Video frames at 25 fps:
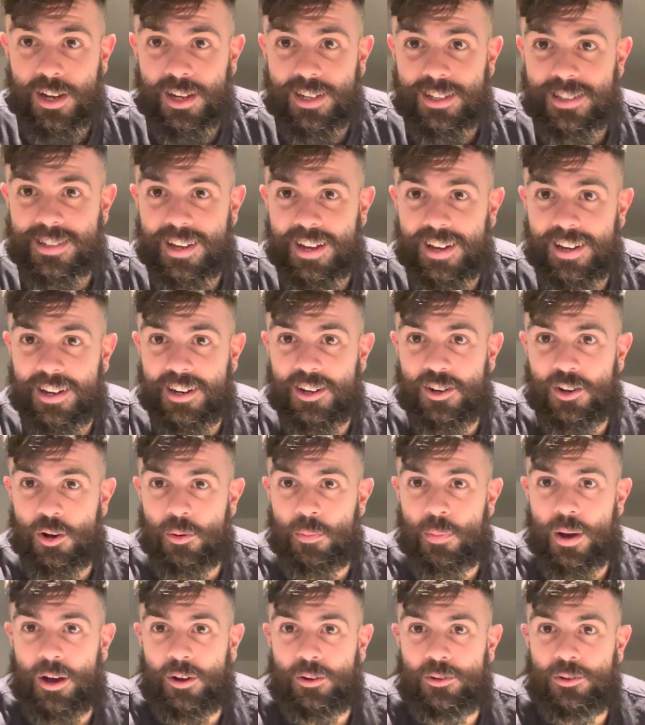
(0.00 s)
excited
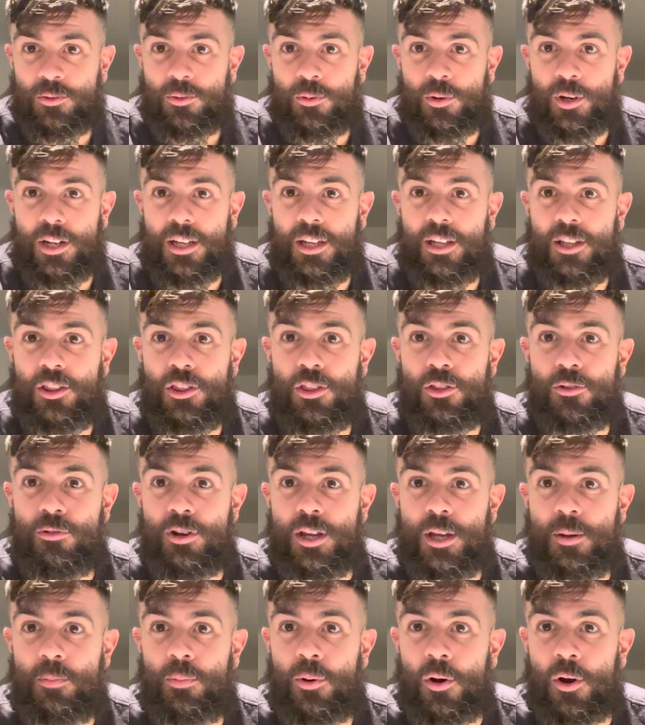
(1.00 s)
about
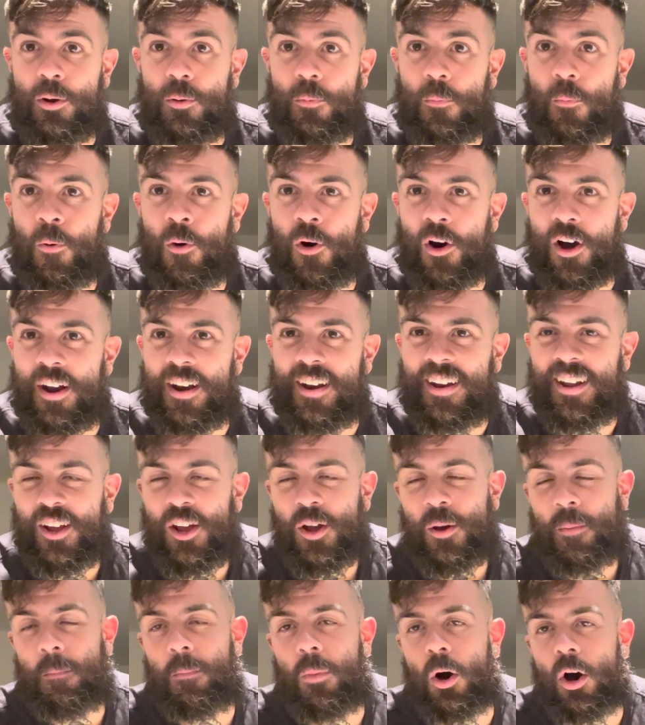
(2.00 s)
23.1.
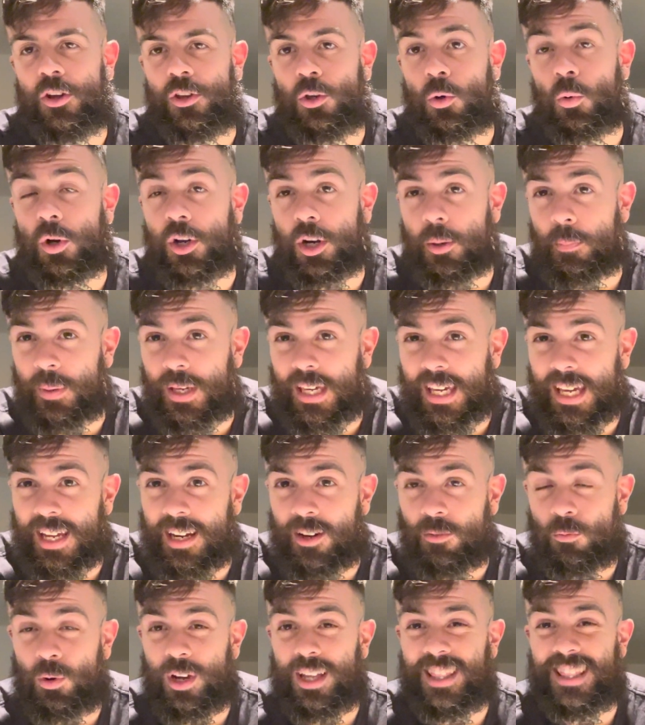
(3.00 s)
But you're going to
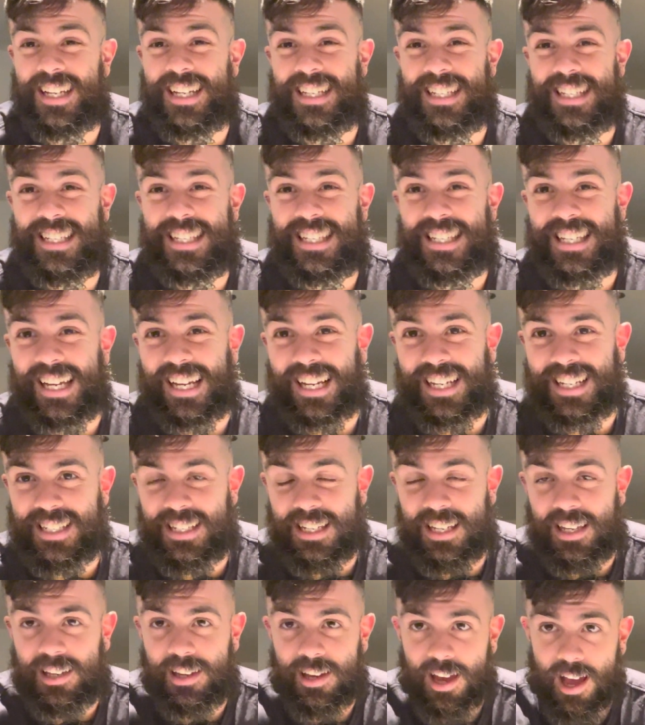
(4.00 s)
begin with a
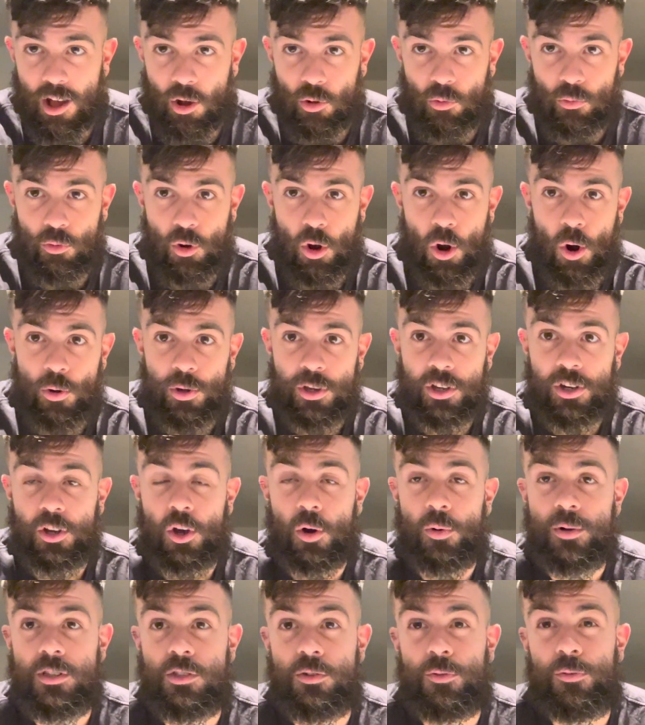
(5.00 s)
60 cal row. You're going to
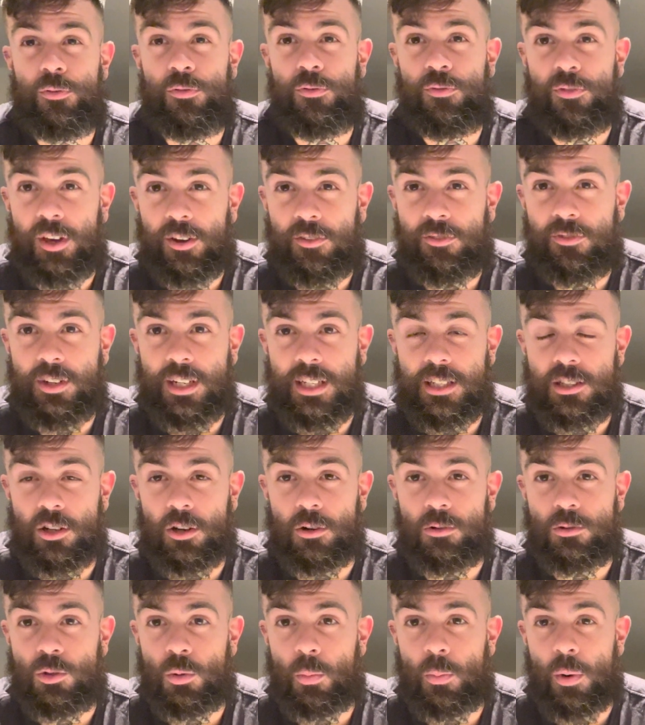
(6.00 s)
go into 50
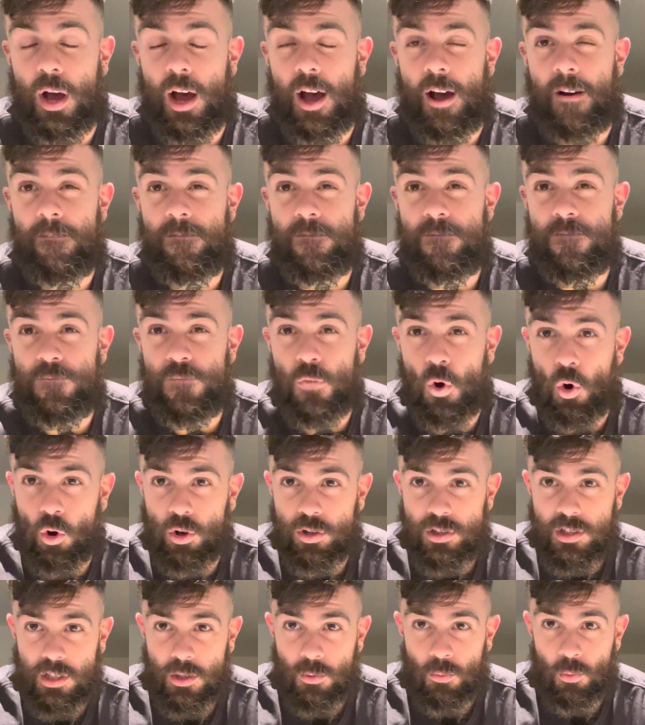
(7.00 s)
toe to bar,
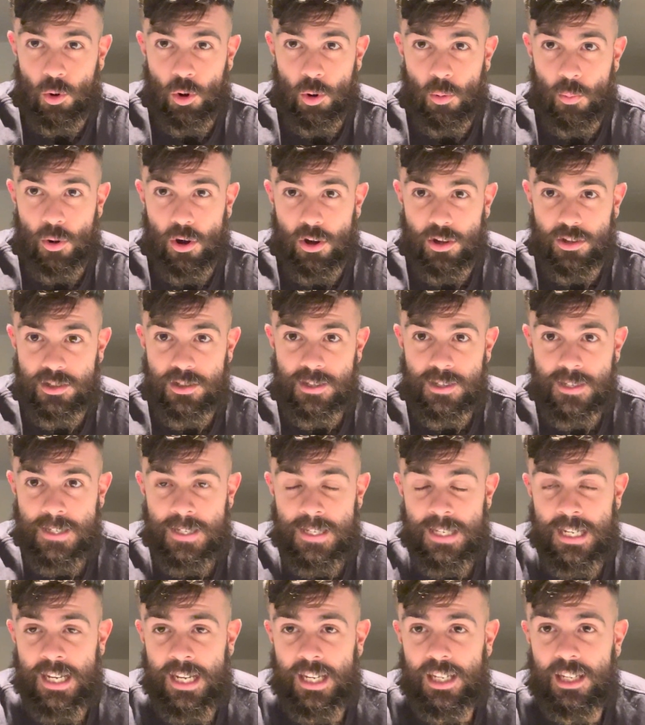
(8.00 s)
40 wall balls.
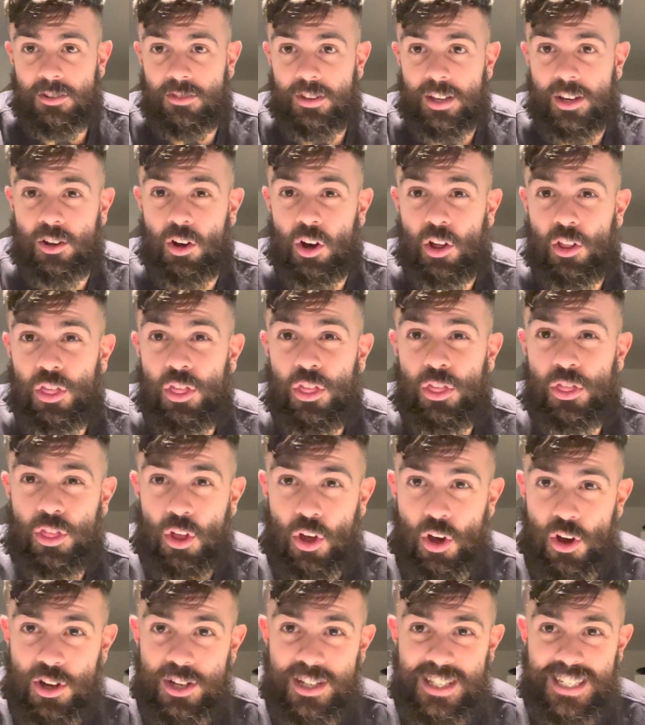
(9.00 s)
You've then got
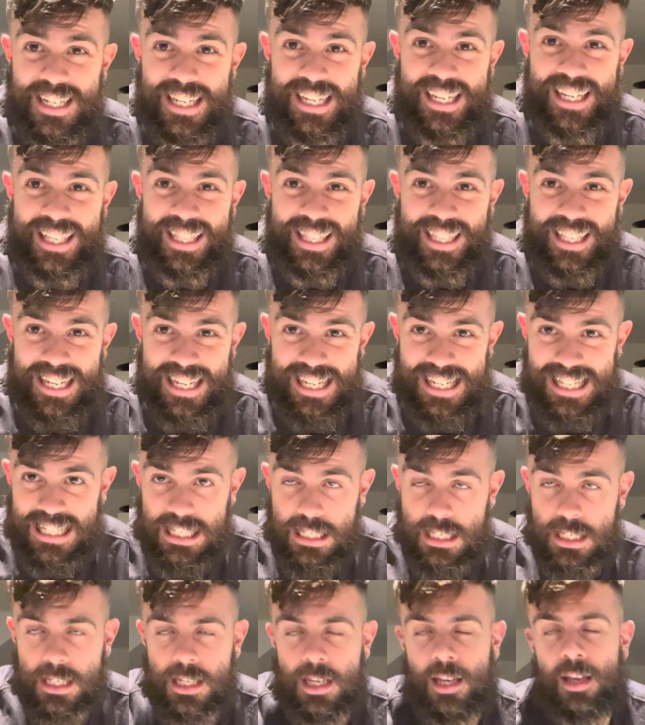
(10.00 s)
30
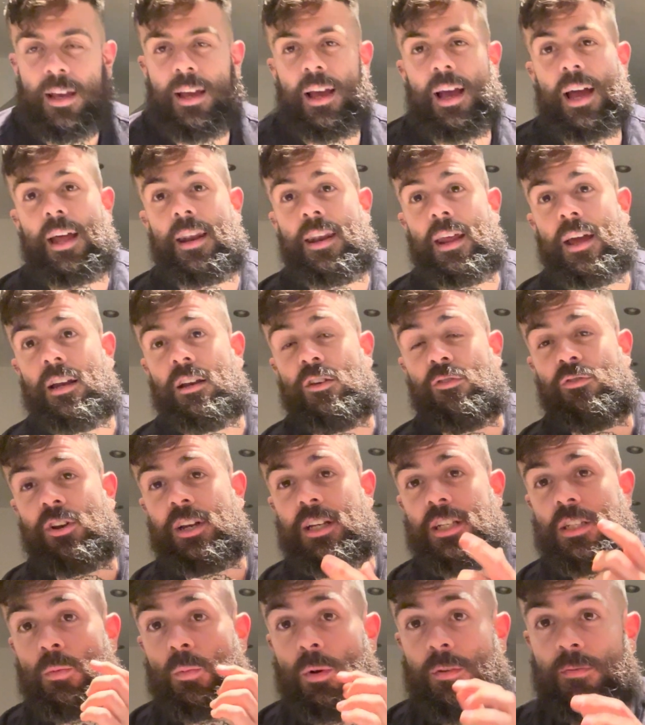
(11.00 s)
cleans, and then you're
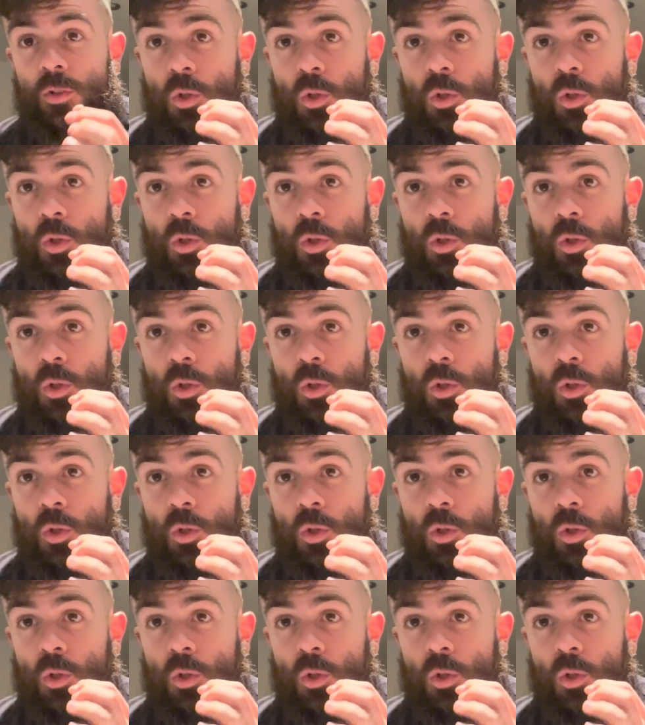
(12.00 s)
finishing with